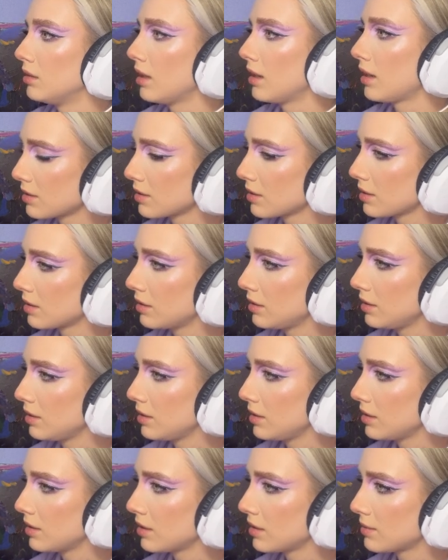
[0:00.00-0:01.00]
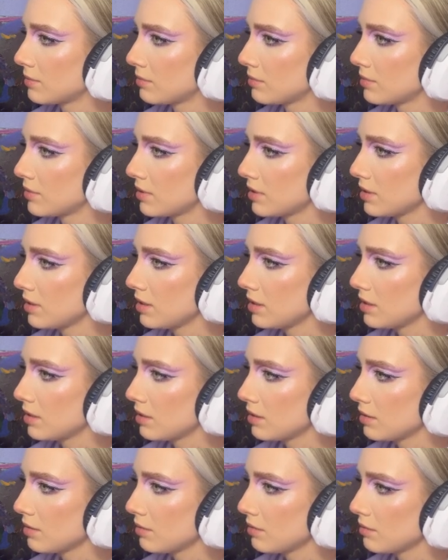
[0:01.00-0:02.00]
Let's clean it up with
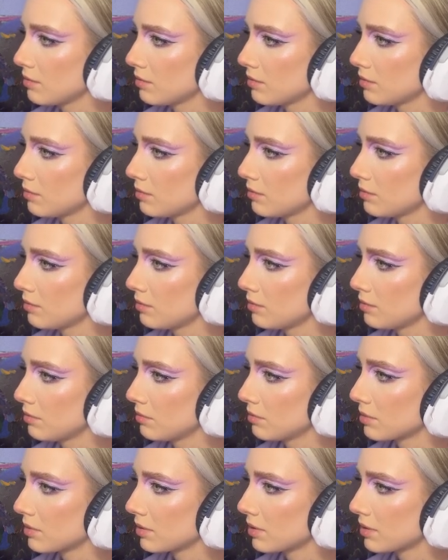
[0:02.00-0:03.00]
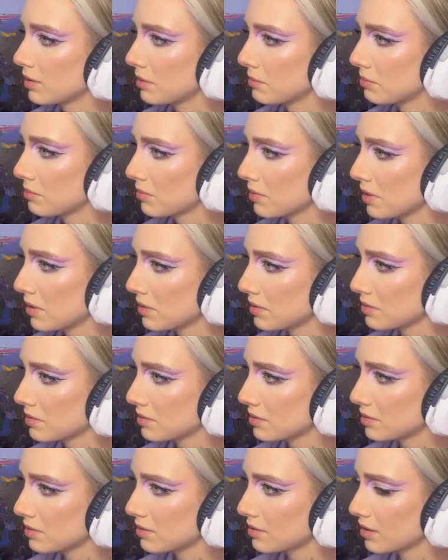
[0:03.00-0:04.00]
EQ. We're gonna press,
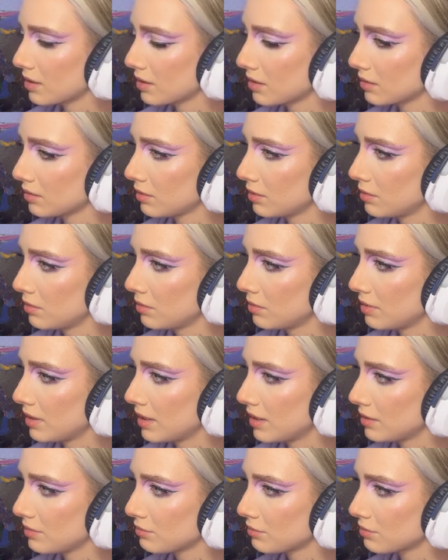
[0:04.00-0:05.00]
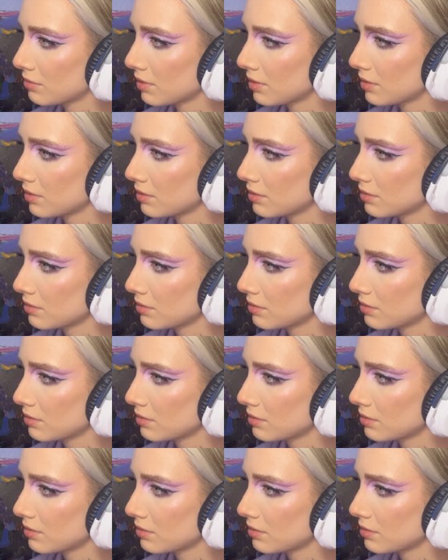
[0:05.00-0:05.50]
it's like low end, right?